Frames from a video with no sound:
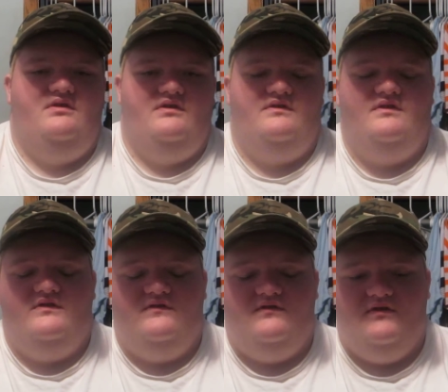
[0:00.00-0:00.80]
And
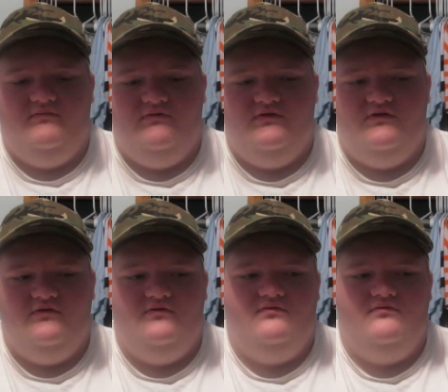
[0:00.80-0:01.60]
then same with
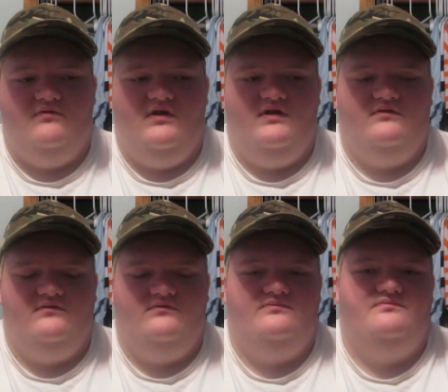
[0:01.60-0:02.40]
your rider.